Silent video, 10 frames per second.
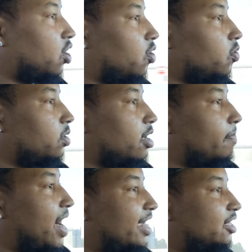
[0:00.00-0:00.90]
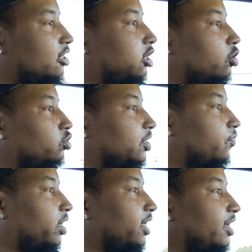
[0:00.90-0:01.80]
So my
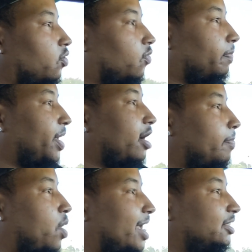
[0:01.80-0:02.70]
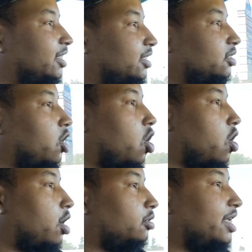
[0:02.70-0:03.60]
conclusion really on repair prices
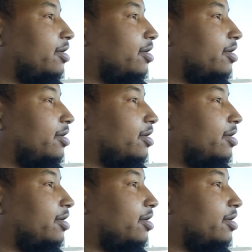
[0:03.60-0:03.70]
are,